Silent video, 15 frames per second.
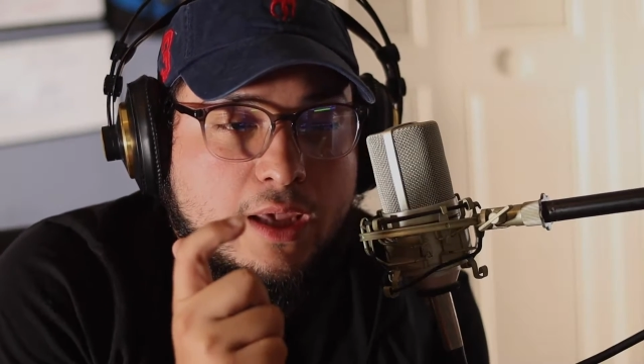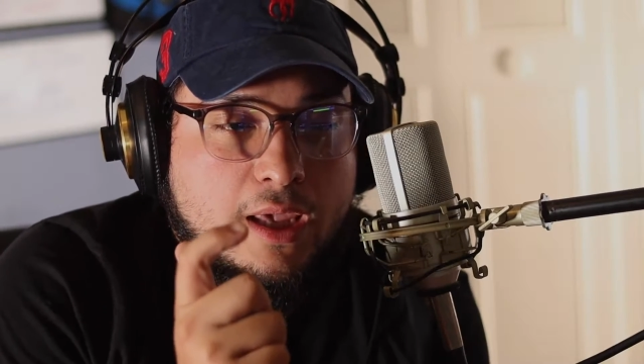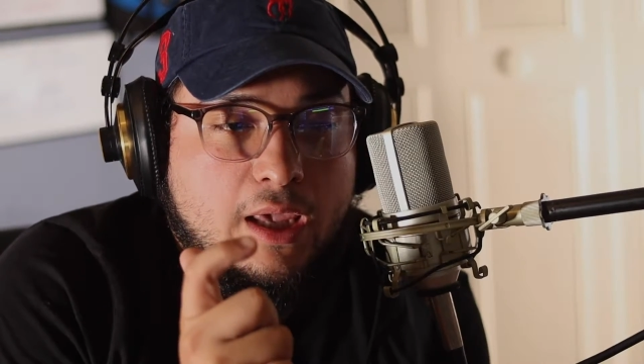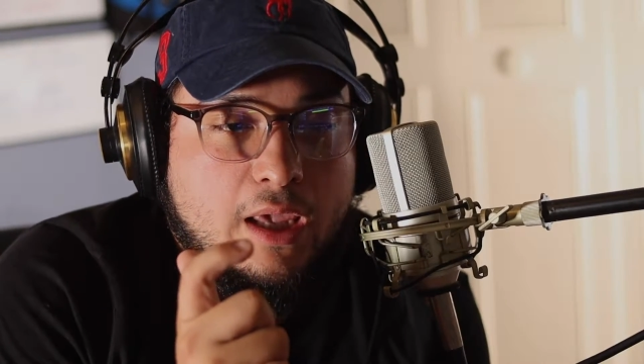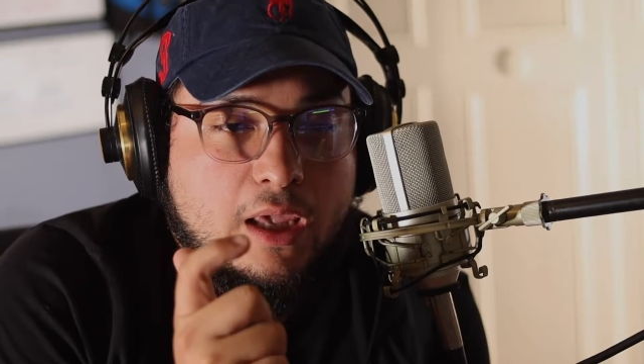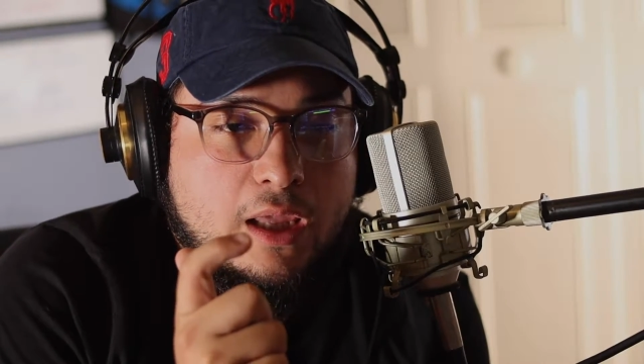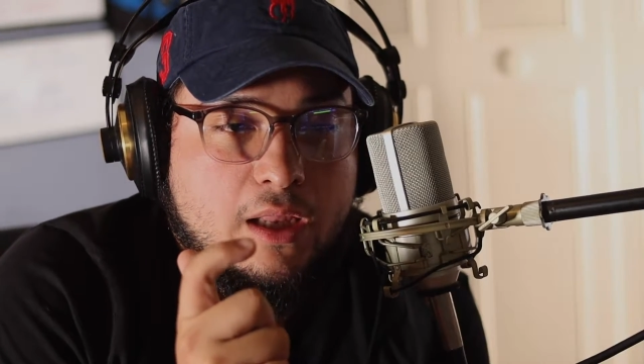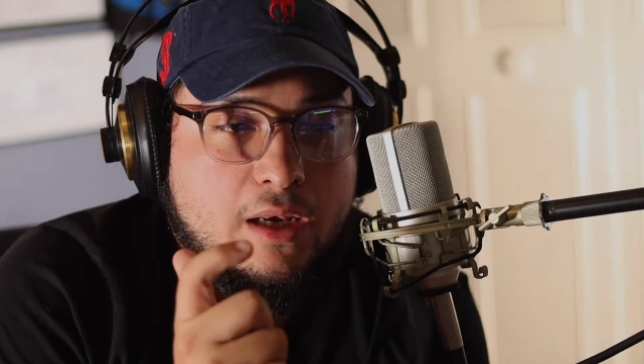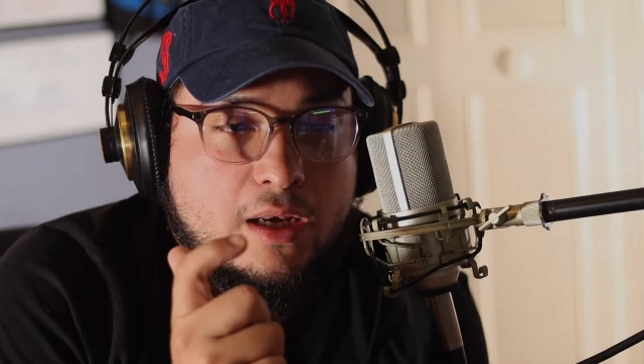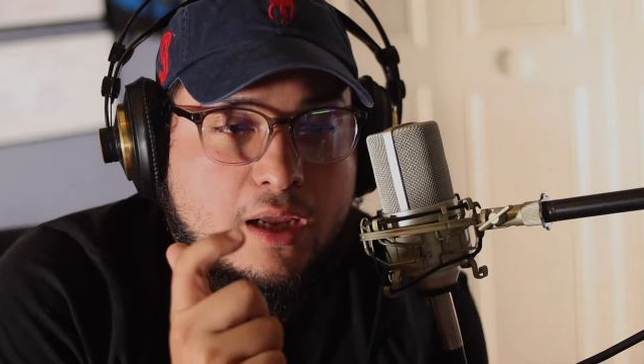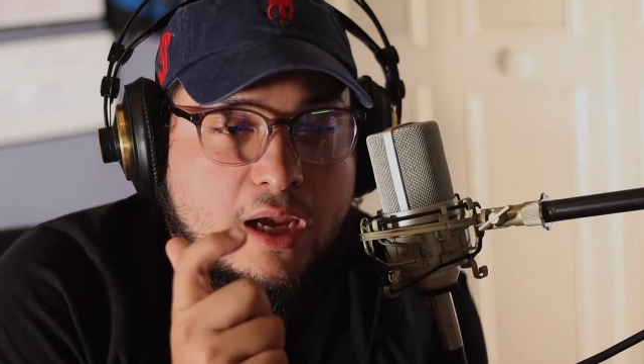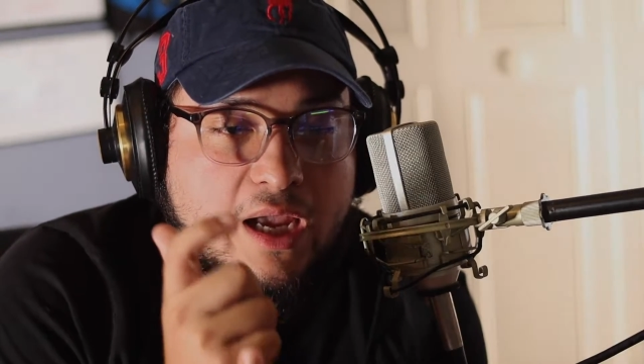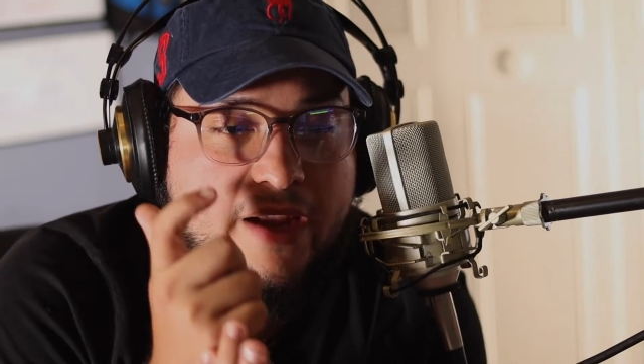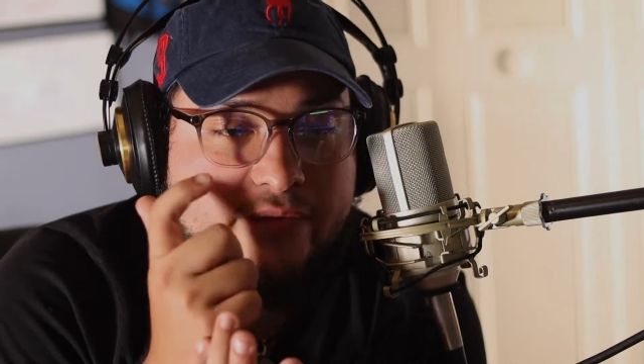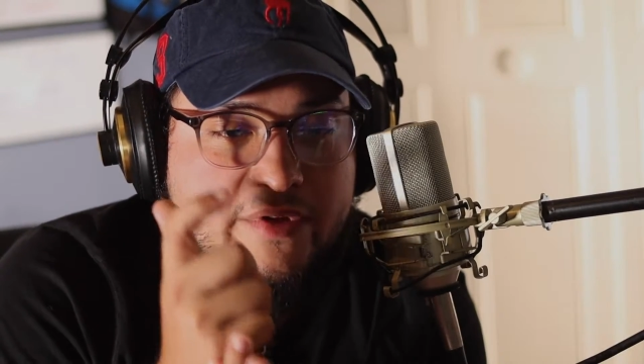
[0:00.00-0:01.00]
and
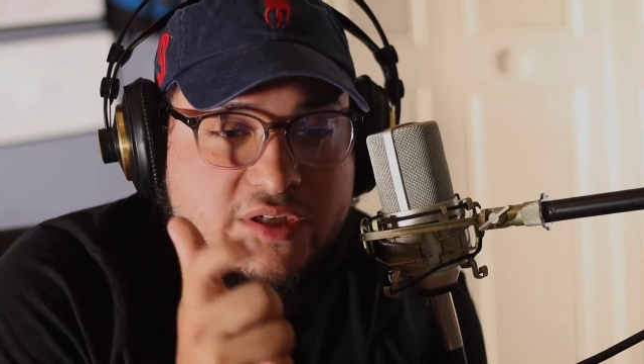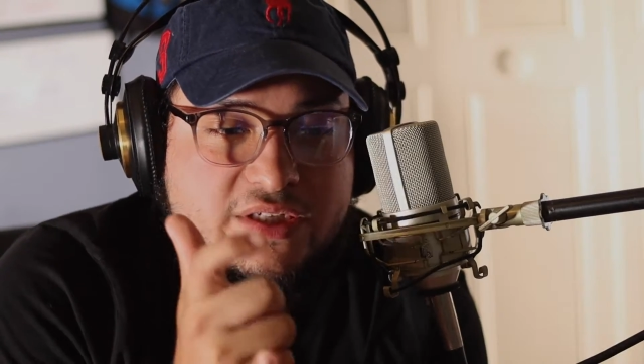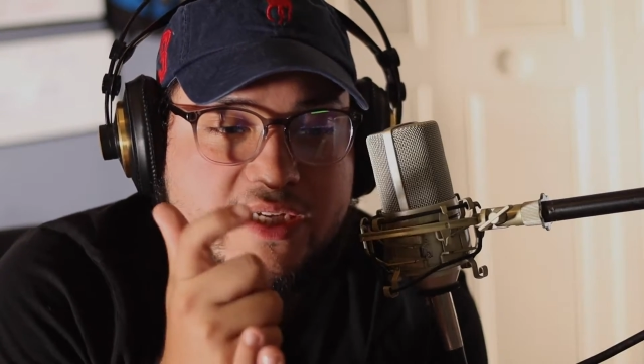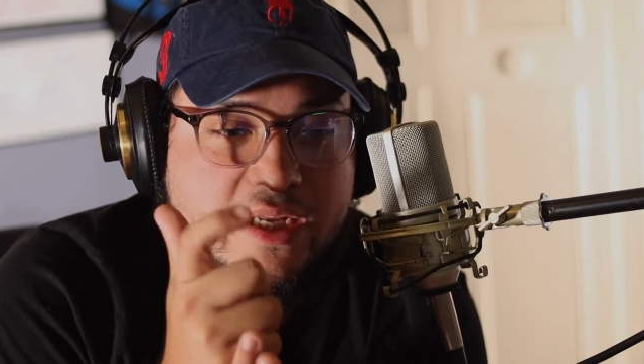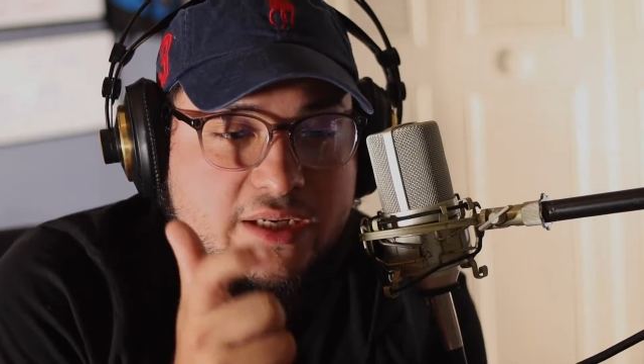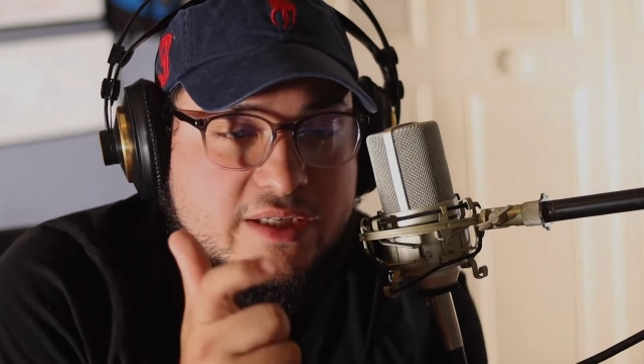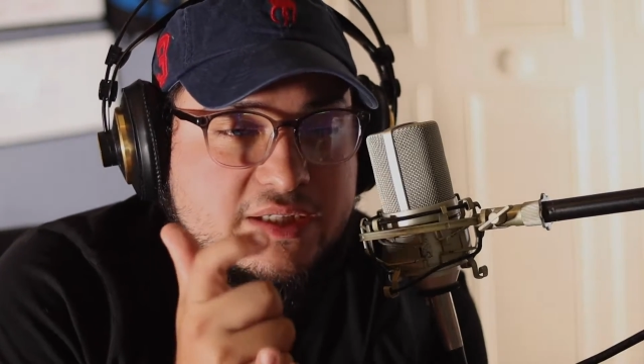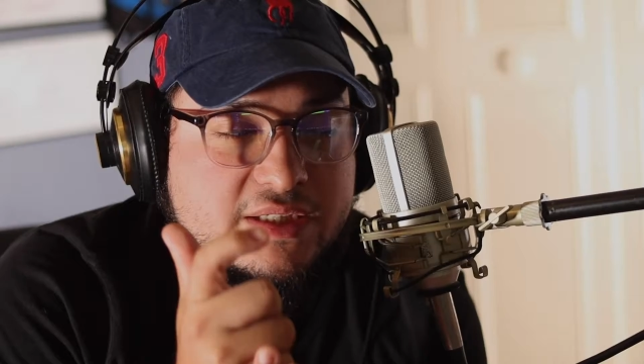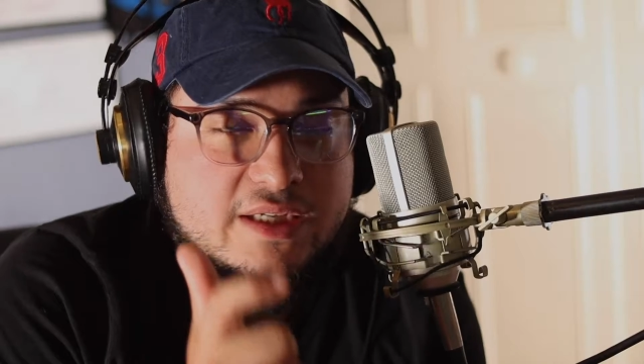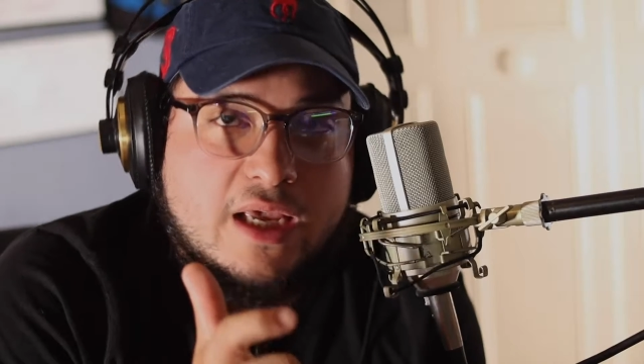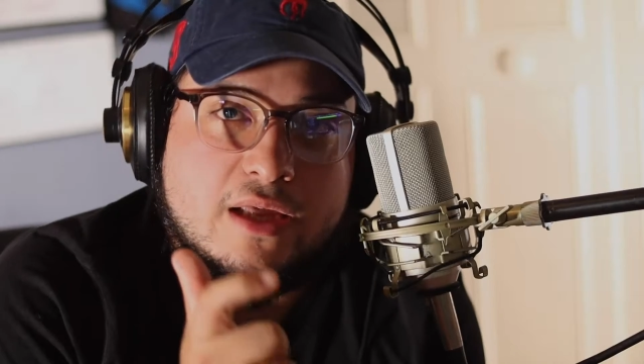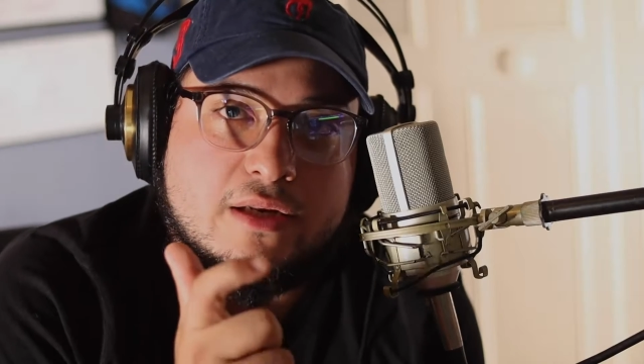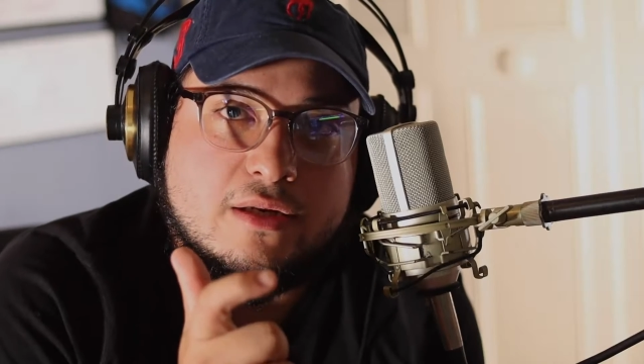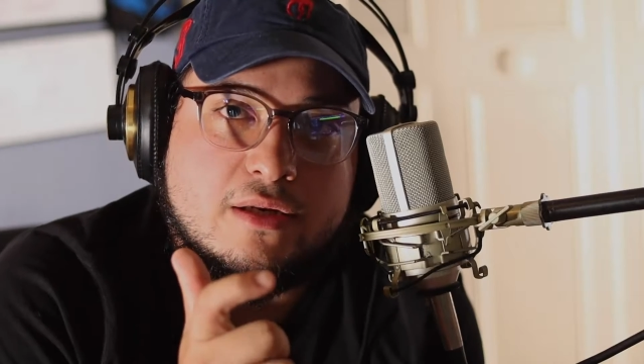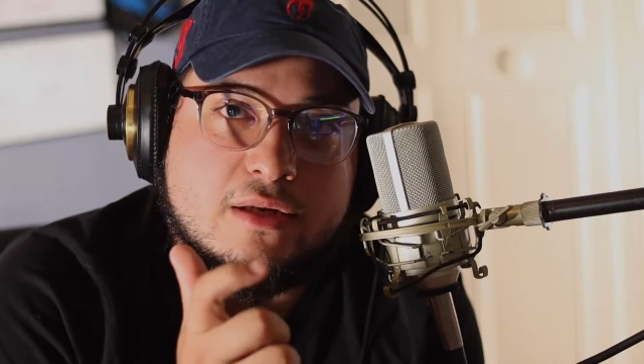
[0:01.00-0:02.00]
I have the setting
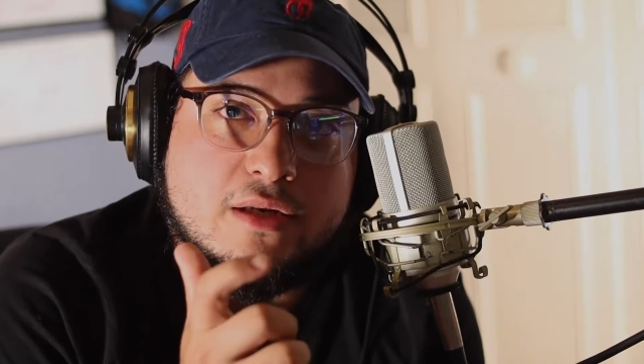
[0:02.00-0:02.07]
set,